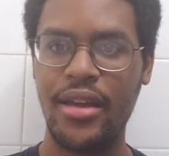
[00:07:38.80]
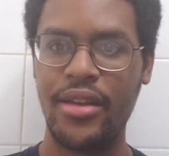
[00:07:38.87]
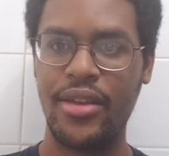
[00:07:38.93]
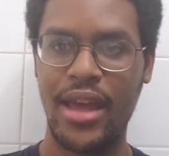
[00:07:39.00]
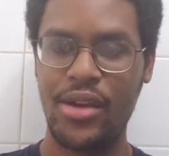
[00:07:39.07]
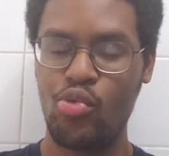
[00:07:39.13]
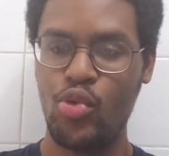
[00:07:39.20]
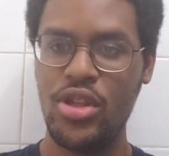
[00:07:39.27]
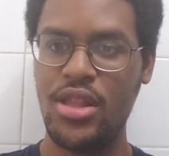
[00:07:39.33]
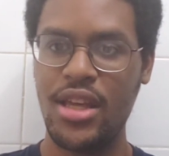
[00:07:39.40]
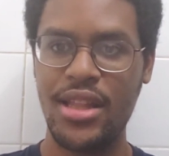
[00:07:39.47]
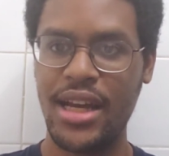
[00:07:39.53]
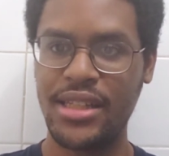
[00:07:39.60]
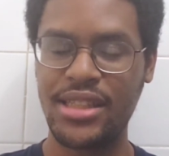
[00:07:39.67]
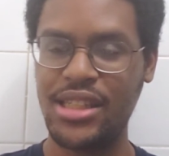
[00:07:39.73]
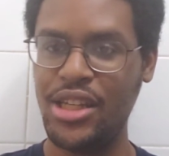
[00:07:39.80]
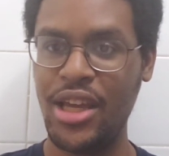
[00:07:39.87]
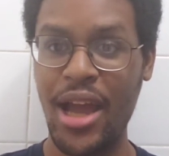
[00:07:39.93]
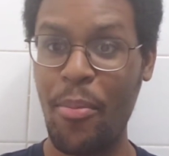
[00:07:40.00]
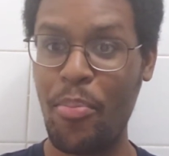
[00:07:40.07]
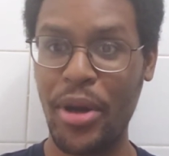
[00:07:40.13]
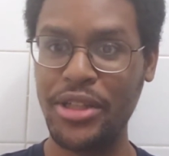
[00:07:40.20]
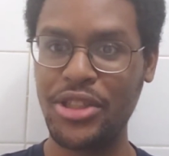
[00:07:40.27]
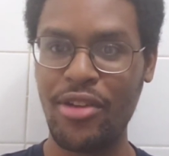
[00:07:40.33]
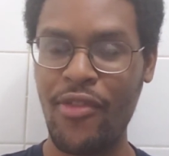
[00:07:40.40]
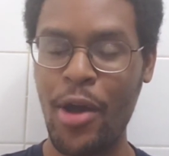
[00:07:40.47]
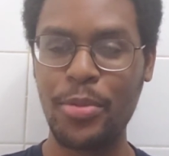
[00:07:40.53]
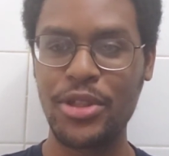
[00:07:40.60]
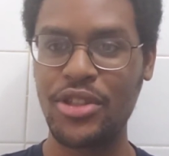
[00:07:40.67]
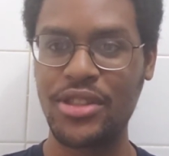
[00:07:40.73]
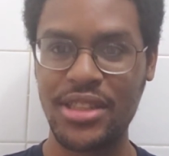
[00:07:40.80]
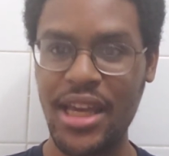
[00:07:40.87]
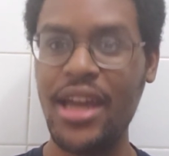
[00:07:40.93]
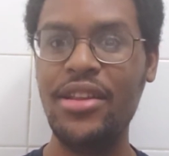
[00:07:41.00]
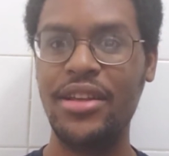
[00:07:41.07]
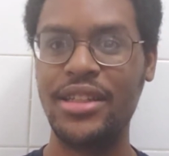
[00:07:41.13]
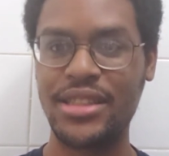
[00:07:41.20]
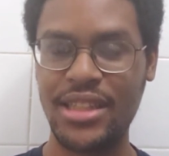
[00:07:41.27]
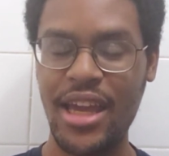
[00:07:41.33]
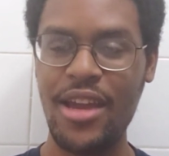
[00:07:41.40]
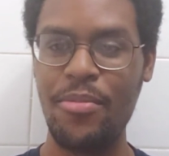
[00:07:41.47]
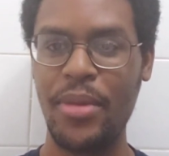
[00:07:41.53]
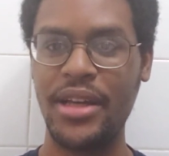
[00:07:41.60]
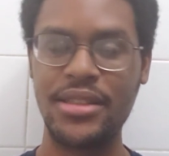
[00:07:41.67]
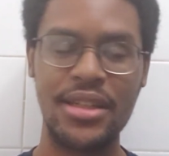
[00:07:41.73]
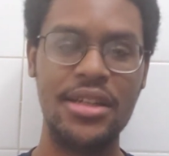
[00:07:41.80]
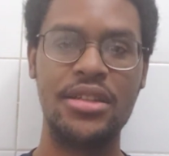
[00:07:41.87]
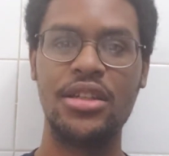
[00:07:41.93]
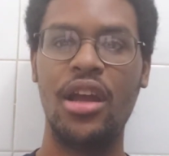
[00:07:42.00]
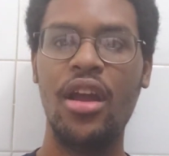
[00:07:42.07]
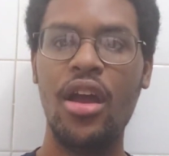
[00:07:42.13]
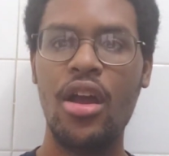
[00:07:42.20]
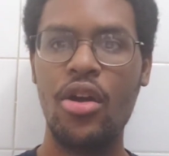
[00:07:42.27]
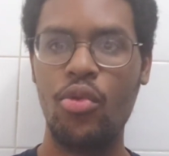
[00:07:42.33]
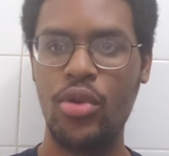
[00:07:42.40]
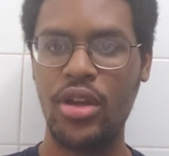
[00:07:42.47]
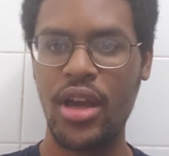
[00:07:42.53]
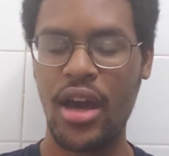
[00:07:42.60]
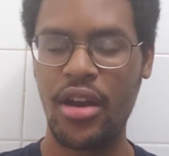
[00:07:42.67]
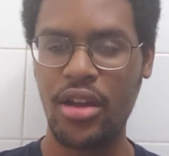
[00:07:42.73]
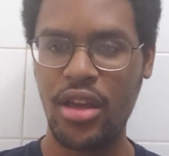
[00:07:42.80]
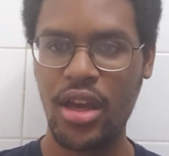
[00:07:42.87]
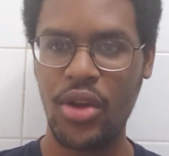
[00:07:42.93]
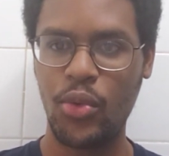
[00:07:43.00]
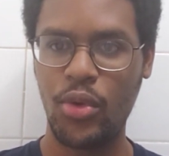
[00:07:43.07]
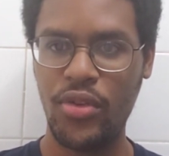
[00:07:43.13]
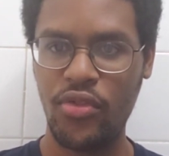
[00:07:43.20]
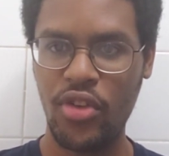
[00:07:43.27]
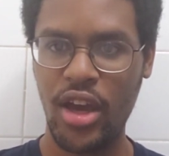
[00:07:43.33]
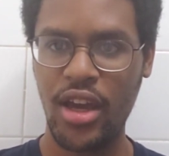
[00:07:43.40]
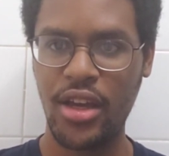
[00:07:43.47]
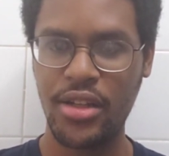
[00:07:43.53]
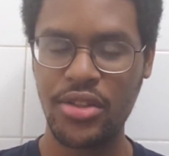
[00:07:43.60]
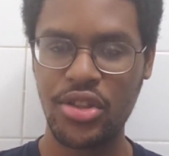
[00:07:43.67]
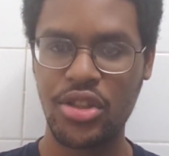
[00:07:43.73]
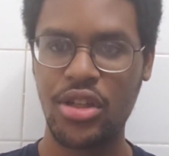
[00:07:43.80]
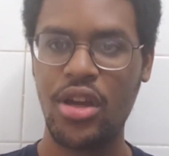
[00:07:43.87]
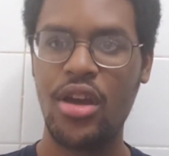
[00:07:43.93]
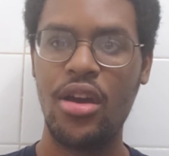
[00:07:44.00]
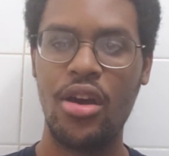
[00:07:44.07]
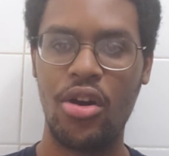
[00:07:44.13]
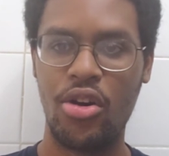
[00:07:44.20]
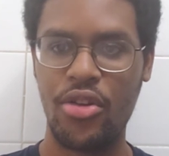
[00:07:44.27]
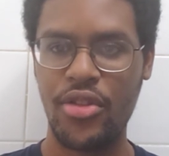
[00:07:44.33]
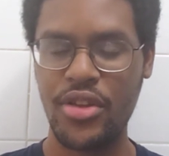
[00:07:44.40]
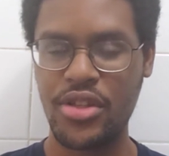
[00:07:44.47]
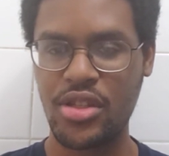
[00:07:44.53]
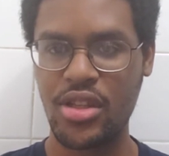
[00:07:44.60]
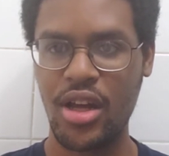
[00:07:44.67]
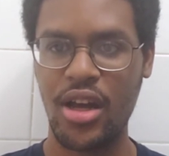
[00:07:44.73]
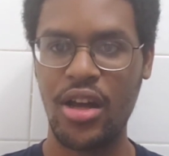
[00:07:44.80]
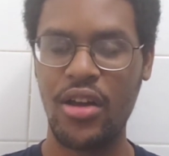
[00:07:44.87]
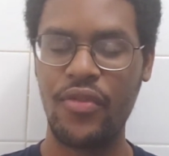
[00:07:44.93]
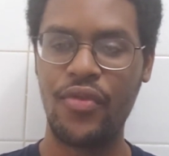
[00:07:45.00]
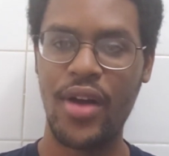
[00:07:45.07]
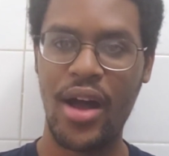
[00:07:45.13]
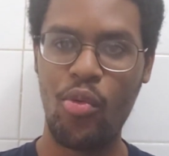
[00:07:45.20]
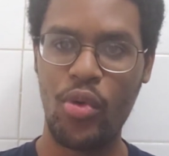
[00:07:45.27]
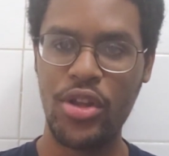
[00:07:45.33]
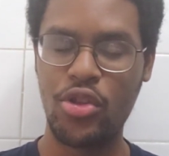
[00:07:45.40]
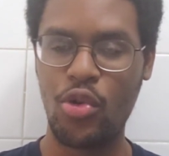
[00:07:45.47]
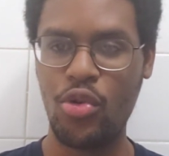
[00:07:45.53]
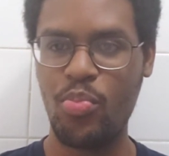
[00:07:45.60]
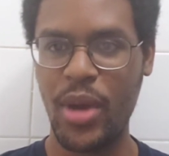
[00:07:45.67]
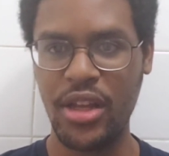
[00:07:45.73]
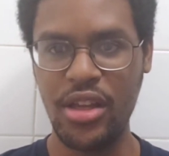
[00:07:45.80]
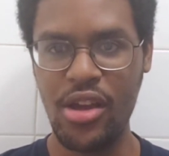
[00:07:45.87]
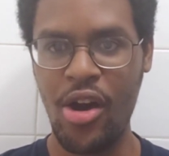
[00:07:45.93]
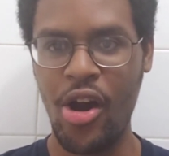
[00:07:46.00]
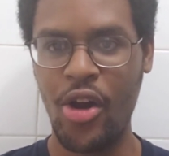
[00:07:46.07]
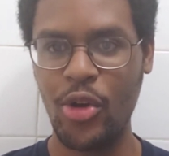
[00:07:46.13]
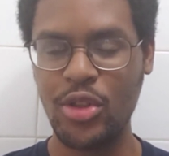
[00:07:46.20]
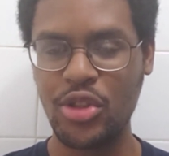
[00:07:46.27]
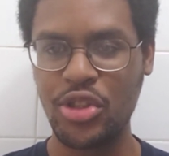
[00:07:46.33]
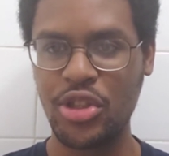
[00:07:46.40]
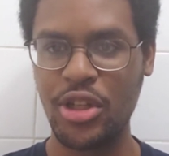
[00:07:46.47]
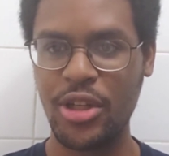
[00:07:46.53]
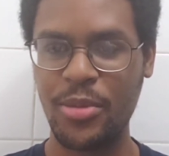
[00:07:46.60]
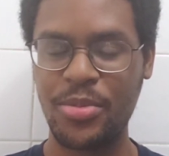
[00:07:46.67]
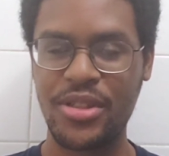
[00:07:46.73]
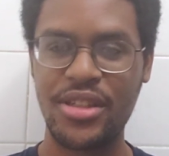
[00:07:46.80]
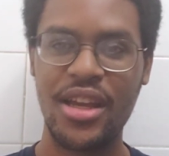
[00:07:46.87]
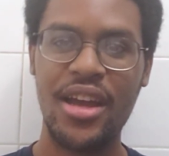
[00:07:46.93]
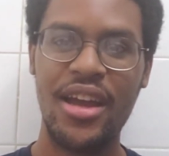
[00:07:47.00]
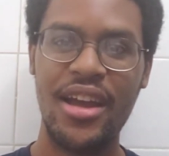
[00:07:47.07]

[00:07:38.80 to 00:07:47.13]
we did not see a bunch of episodes saying the same message. We gotta get revenge. All this stuff. I went through many hardships.